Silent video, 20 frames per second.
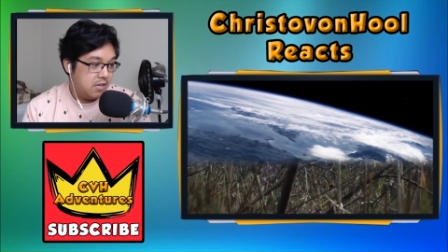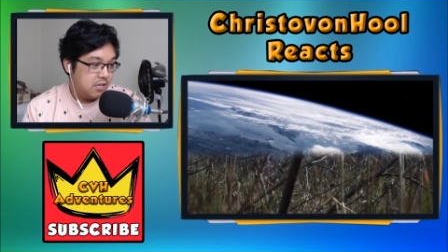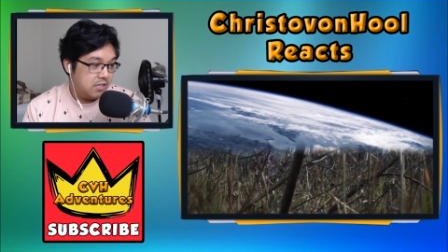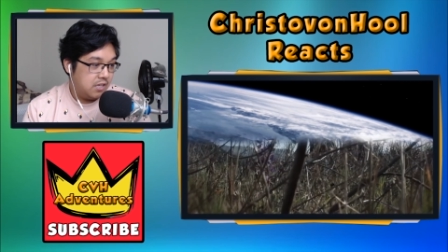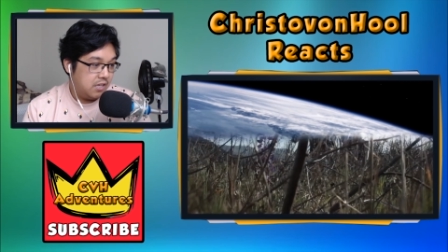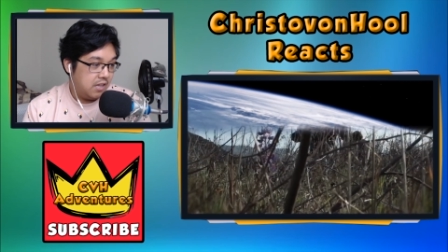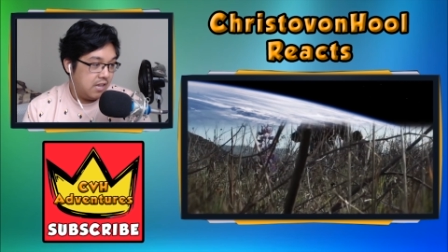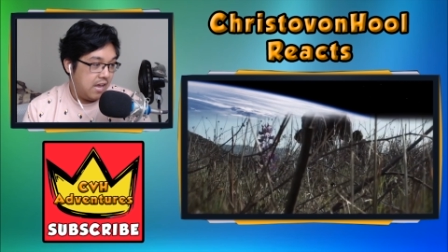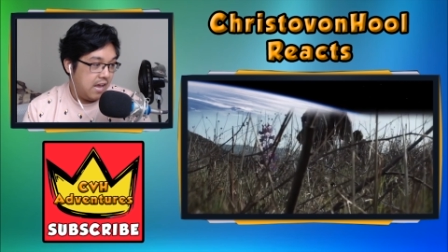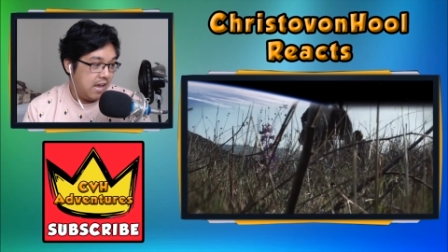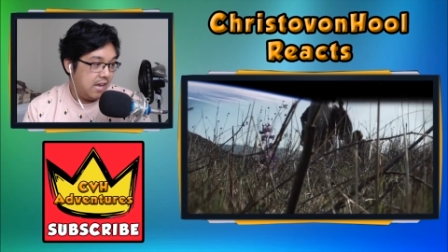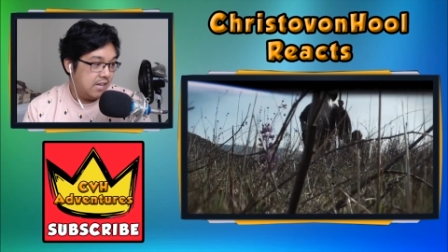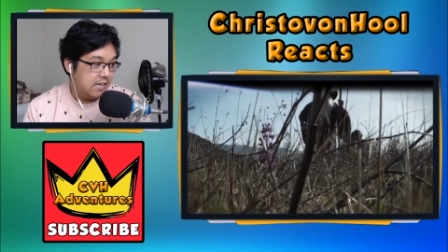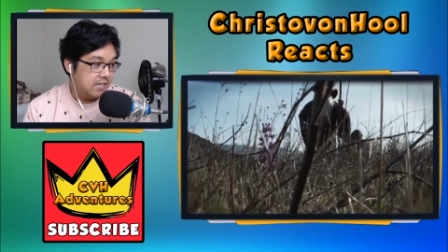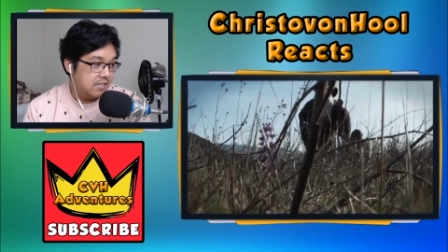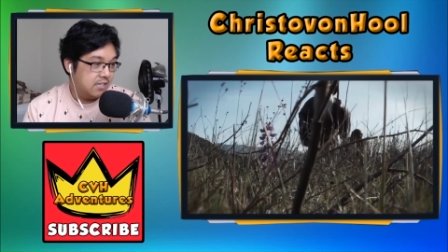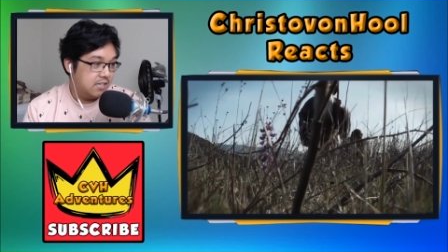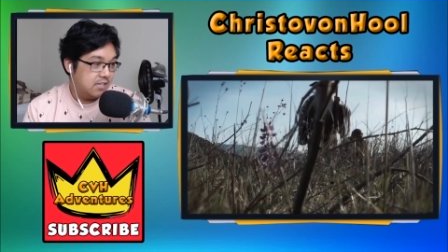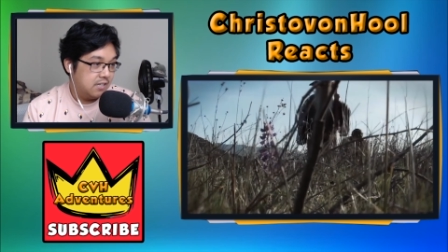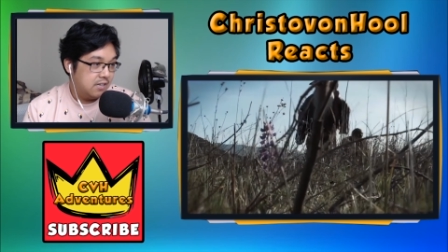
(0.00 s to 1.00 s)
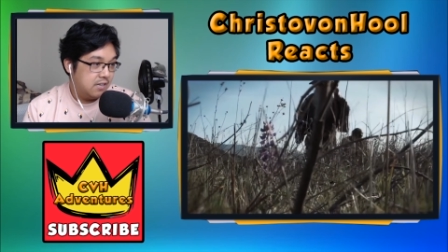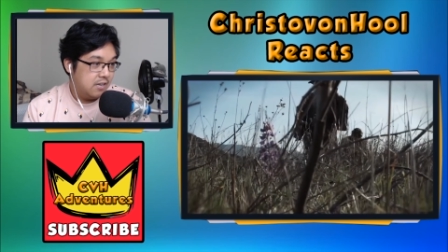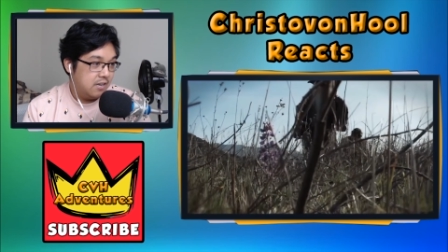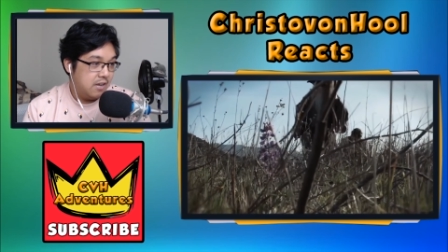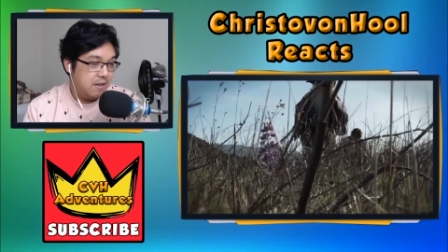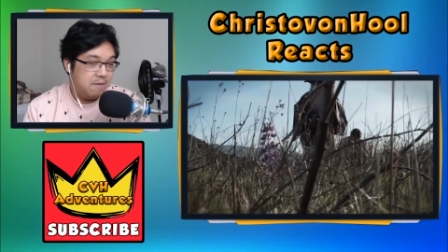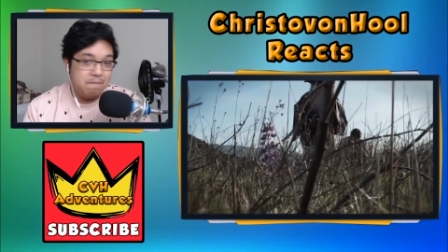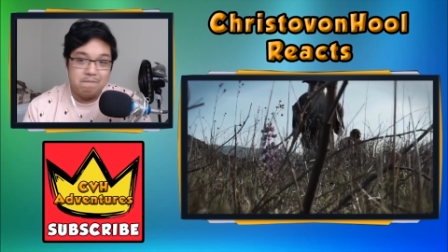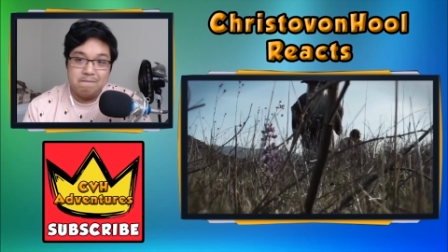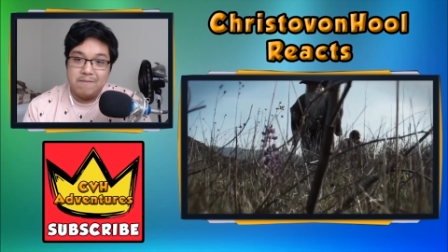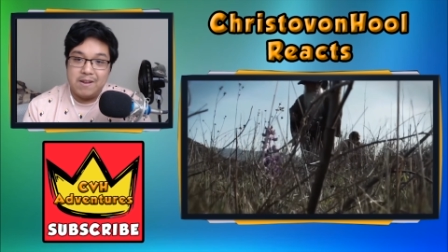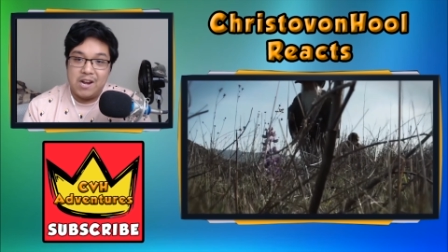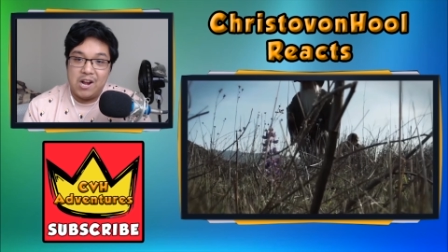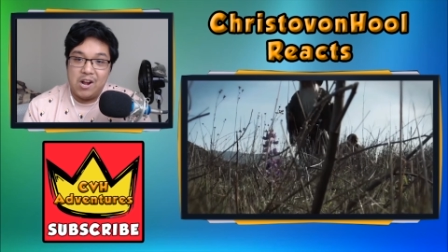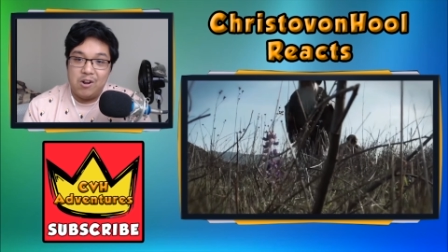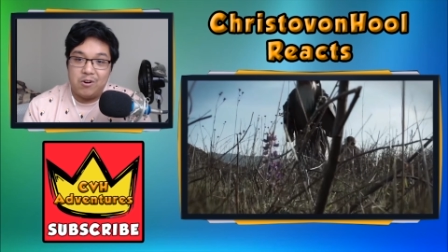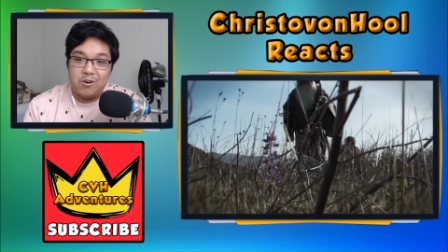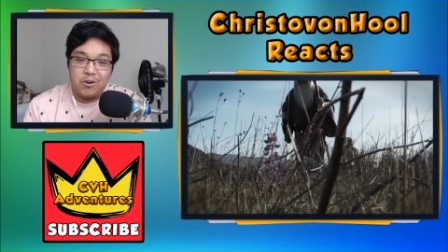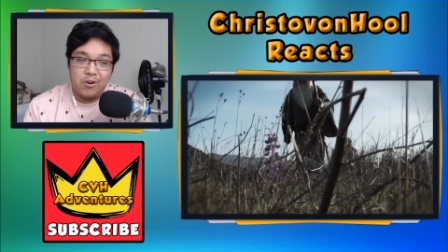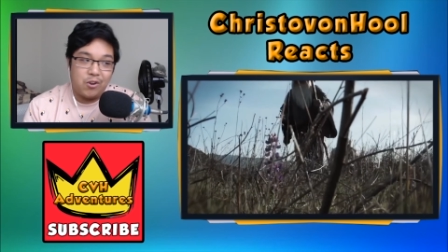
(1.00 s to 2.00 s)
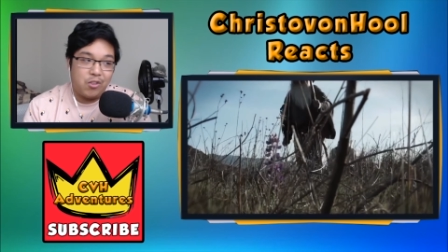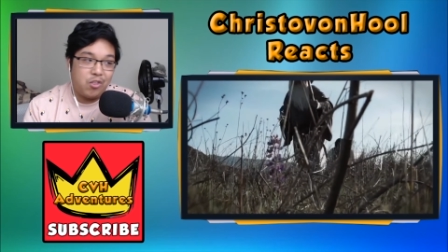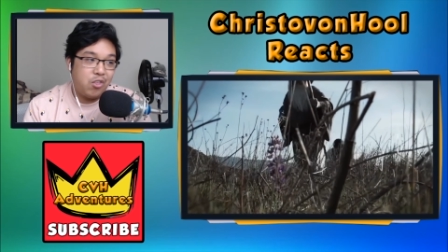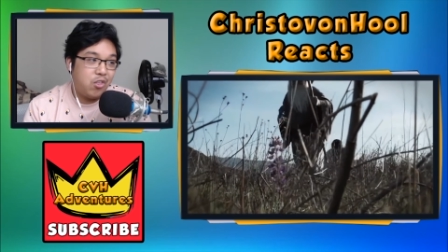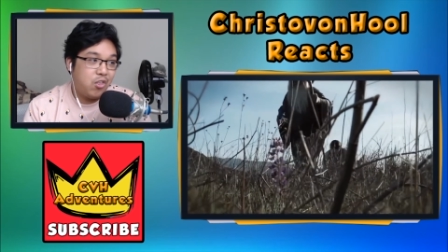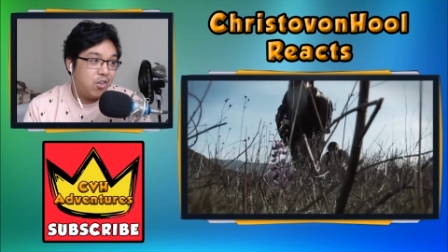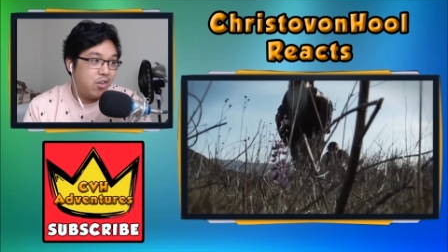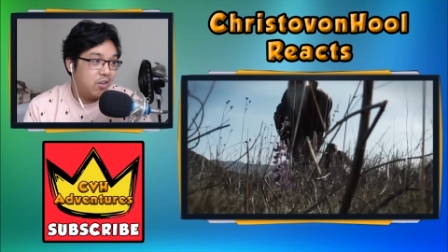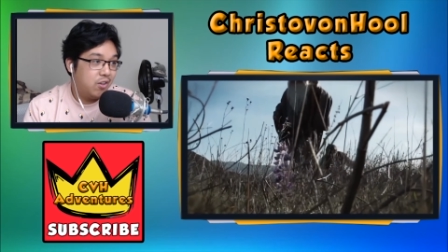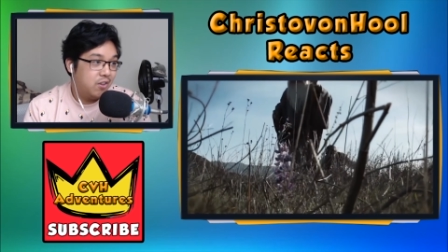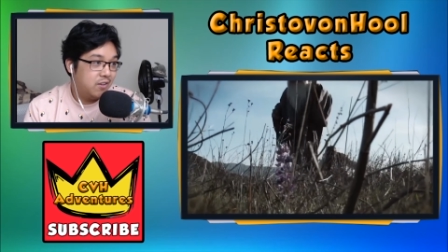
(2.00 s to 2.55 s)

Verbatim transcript: to land in Middle Earth.